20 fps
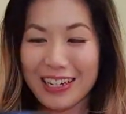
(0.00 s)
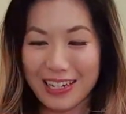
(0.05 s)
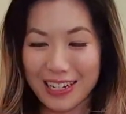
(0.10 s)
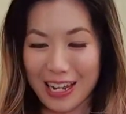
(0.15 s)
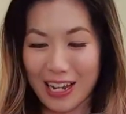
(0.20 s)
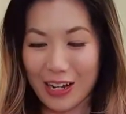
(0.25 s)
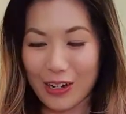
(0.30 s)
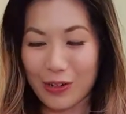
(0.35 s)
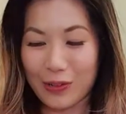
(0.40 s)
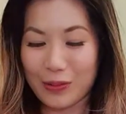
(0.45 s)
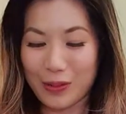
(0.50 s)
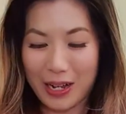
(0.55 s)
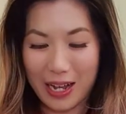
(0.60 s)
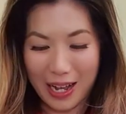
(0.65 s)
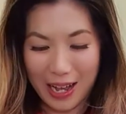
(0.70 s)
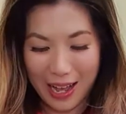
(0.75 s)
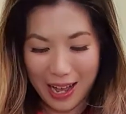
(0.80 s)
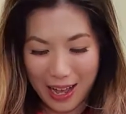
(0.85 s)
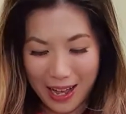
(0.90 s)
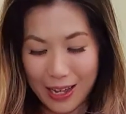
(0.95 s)
Now,
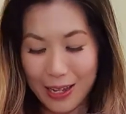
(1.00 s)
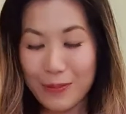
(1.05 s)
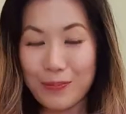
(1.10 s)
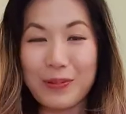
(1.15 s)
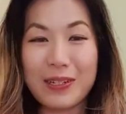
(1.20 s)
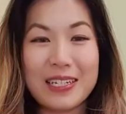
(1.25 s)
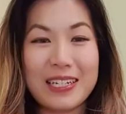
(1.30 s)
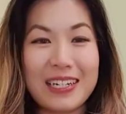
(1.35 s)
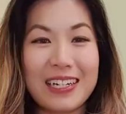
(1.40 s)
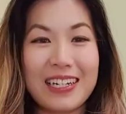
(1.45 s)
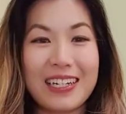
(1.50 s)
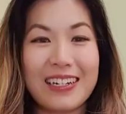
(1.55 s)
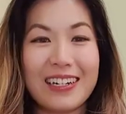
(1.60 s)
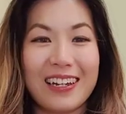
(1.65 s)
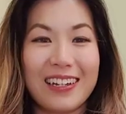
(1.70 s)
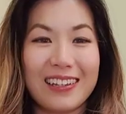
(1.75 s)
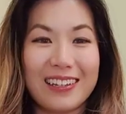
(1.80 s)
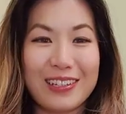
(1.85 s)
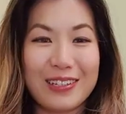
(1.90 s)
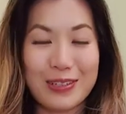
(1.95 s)
I particularly
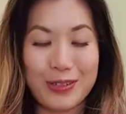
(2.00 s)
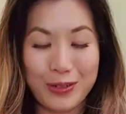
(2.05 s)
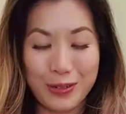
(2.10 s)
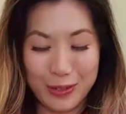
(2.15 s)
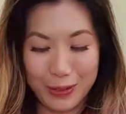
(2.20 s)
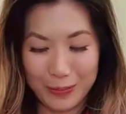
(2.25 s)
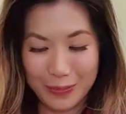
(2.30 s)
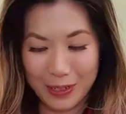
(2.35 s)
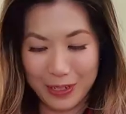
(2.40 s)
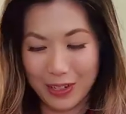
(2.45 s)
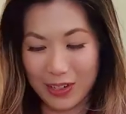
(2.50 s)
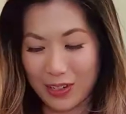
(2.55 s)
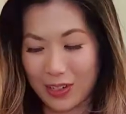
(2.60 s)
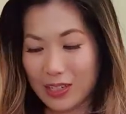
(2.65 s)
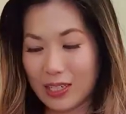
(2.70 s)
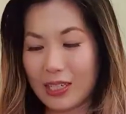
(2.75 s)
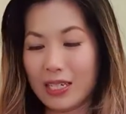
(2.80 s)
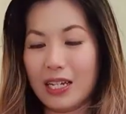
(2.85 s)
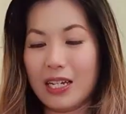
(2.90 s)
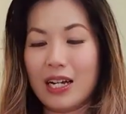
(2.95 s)
like this toy
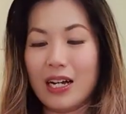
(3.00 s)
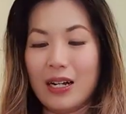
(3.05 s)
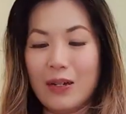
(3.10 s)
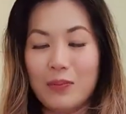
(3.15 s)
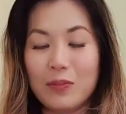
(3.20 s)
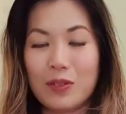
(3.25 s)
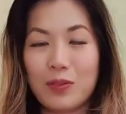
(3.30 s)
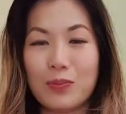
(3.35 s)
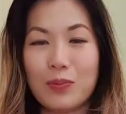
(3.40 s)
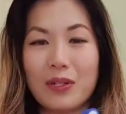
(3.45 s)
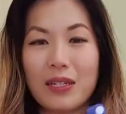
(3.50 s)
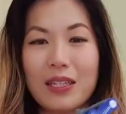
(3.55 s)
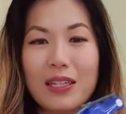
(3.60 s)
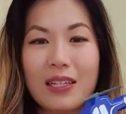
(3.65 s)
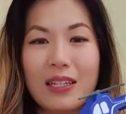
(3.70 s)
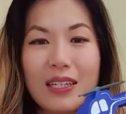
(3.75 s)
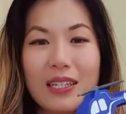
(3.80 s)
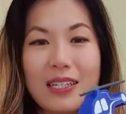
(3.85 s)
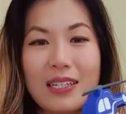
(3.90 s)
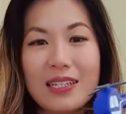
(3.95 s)
because it comes
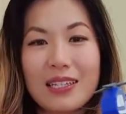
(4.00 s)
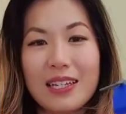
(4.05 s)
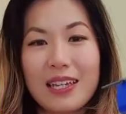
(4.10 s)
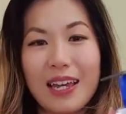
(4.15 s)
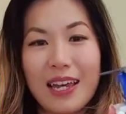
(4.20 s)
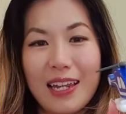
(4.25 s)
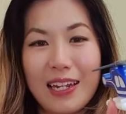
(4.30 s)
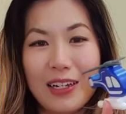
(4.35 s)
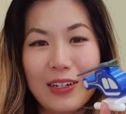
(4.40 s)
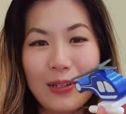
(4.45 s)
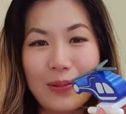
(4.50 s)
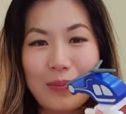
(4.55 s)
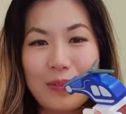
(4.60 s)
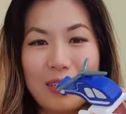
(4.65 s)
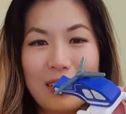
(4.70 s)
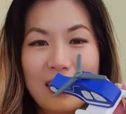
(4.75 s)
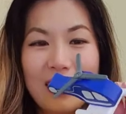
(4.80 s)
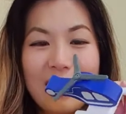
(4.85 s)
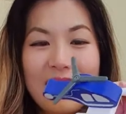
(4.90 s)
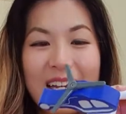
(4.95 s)
with this
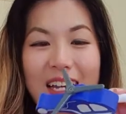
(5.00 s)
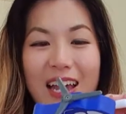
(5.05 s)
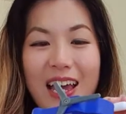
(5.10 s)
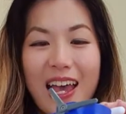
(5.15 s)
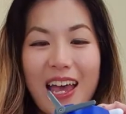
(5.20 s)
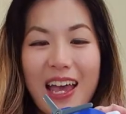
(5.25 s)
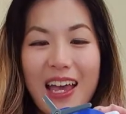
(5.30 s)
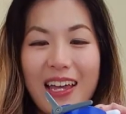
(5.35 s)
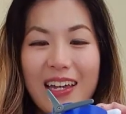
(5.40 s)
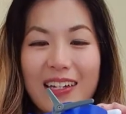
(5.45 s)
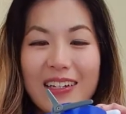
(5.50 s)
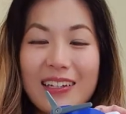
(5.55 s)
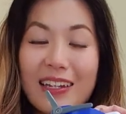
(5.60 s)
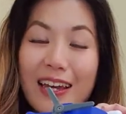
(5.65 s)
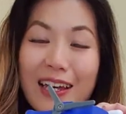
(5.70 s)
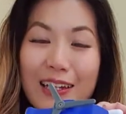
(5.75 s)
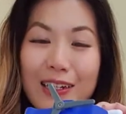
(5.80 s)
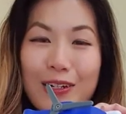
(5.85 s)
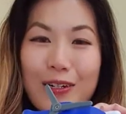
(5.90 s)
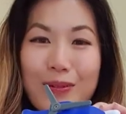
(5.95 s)
helicopter, and the
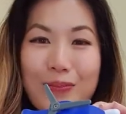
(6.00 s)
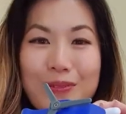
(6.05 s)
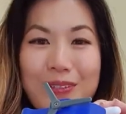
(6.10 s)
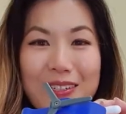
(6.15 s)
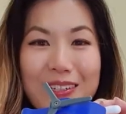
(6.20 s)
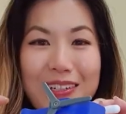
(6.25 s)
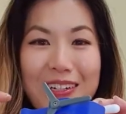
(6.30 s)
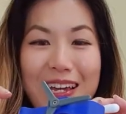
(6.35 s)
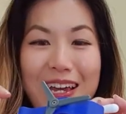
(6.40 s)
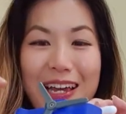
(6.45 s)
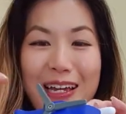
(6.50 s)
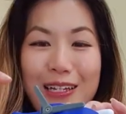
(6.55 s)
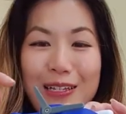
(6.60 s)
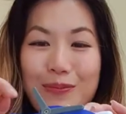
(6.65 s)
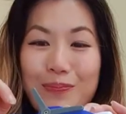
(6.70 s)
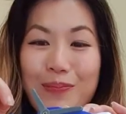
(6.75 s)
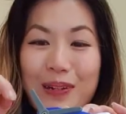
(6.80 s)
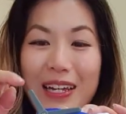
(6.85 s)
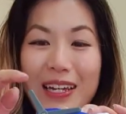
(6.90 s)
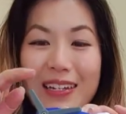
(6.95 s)
helicopter has
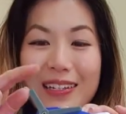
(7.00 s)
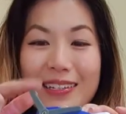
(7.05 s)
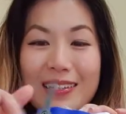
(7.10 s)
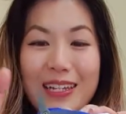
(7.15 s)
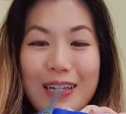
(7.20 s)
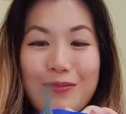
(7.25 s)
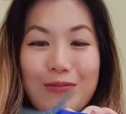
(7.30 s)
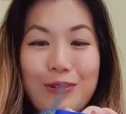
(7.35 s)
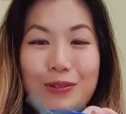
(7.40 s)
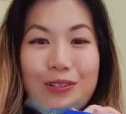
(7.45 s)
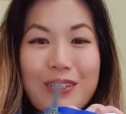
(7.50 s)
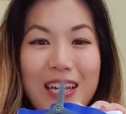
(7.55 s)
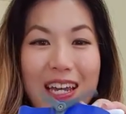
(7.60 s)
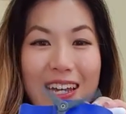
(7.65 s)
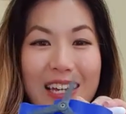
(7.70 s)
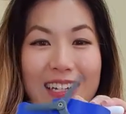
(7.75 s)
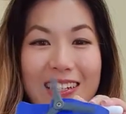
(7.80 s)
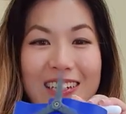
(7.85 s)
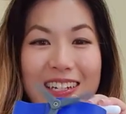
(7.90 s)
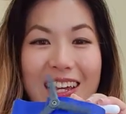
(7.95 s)
blades that
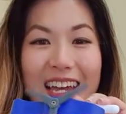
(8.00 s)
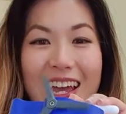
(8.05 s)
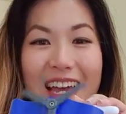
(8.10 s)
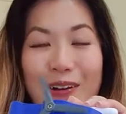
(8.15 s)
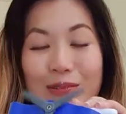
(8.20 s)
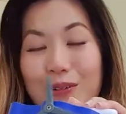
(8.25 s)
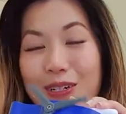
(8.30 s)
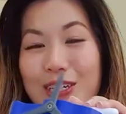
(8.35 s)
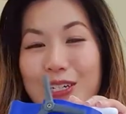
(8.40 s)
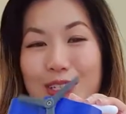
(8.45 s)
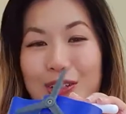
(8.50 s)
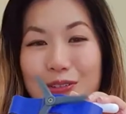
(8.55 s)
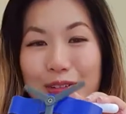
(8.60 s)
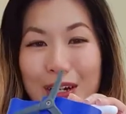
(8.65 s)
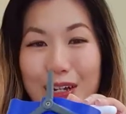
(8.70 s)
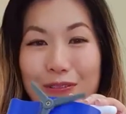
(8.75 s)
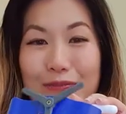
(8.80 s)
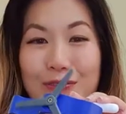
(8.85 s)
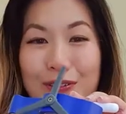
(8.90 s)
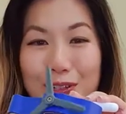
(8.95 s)
rotate, which is
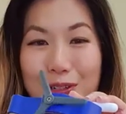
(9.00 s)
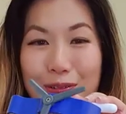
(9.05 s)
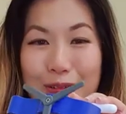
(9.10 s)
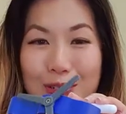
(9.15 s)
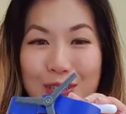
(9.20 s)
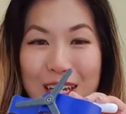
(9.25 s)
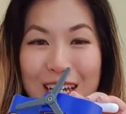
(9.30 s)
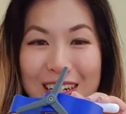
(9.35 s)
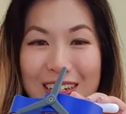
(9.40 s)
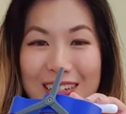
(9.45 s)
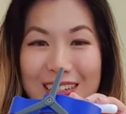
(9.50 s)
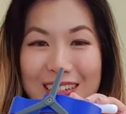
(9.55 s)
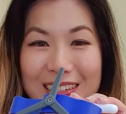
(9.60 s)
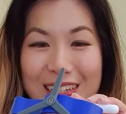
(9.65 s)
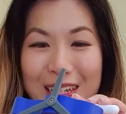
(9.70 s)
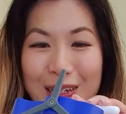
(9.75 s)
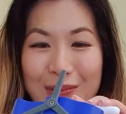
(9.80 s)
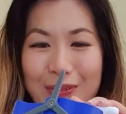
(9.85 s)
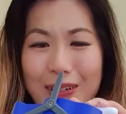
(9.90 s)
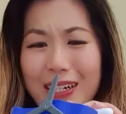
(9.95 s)
great for the rotation
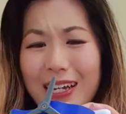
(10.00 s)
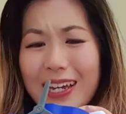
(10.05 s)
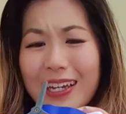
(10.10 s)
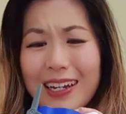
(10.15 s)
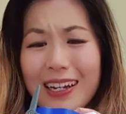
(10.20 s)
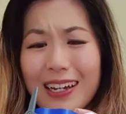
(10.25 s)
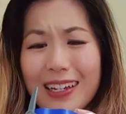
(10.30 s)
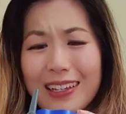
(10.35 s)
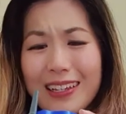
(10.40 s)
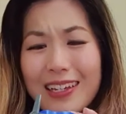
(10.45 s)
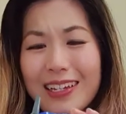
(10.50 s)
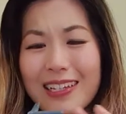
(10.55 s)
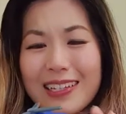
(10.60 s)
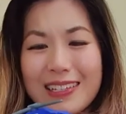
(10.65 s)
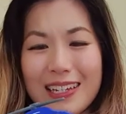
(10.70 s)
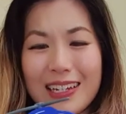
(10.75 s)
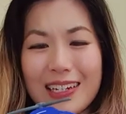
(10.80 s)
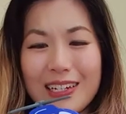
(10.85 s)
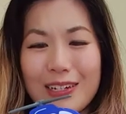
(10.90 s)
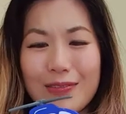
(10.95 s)
schema. And I think
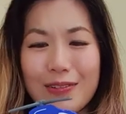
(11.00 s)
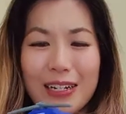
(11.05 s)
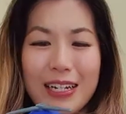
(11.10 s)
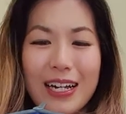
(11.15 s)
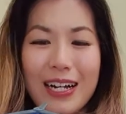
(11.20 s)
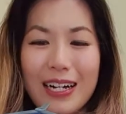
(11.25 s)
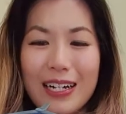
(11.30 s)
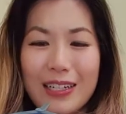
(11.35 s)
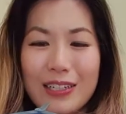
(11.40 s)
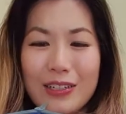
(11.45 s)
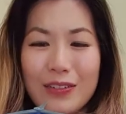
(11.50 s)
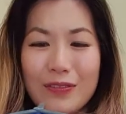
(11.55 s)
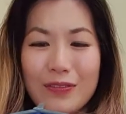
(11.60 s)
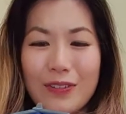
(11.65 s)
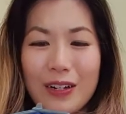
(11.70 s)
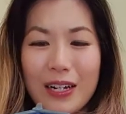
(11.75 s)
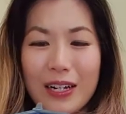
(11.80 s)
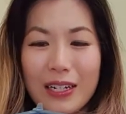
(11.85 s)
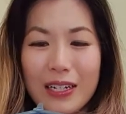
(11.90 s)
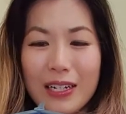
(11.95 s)
it's actually really hard to
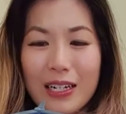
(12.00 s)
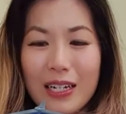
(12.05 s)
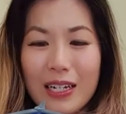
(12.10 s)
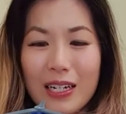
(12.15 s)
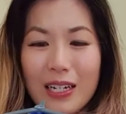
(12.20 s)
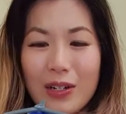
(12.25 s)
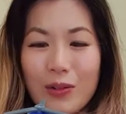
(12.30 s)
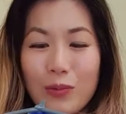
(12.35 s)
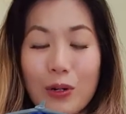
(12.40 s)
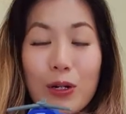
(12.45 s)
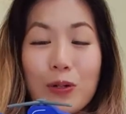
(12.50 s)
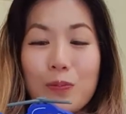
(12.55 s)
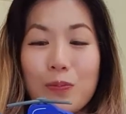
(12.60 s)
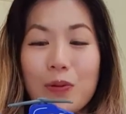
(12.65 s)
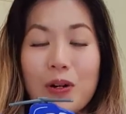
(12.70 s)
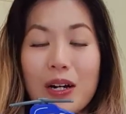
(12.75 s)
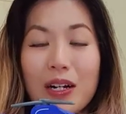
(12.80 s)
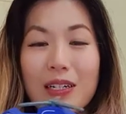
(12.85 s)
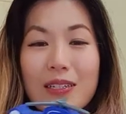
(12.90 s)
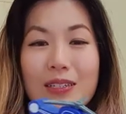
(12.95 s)
find
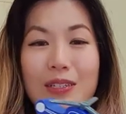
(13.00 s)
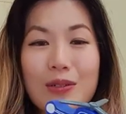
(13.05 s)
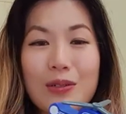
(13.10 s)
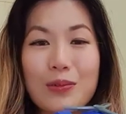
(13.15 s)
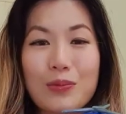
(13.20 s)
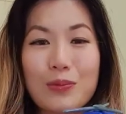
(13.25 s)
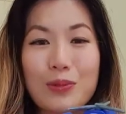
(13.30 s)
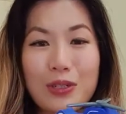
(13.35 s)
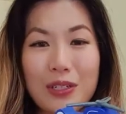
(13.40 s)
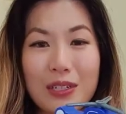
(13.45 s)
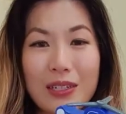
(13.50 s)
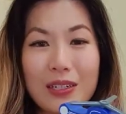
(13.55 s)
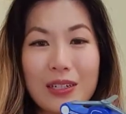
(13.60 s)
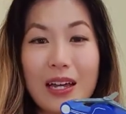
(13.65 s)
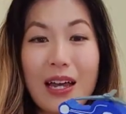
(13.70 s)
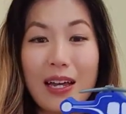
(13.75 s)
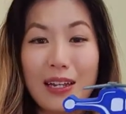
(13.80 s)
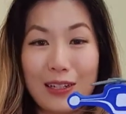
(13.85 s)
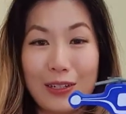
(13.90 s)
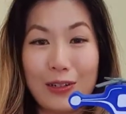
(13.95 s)
well-priced wooden
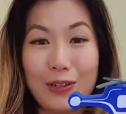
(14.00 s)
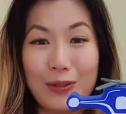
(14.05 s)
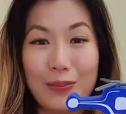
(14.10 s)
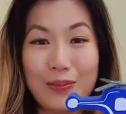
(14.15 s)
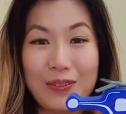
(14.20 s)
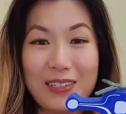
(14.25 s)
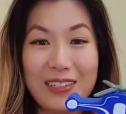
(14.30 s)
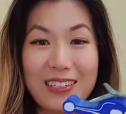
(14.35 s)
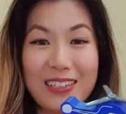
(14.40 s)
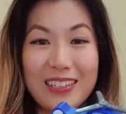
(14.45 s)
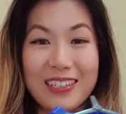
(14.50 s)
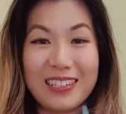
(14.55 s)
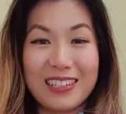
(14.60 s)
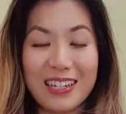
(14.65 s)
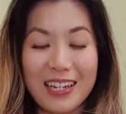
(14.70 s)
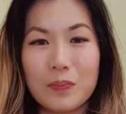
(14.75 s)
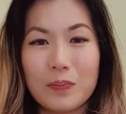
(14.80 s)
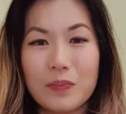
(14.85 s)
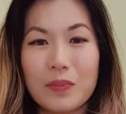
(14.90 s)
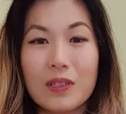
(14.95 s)
helicopters.
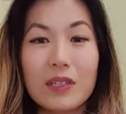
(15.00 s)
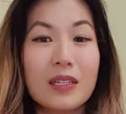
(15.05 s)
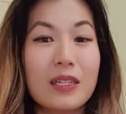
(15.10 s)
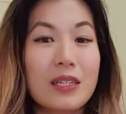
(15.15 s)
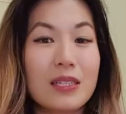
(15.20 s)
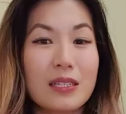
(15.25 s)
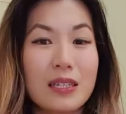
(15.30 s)
This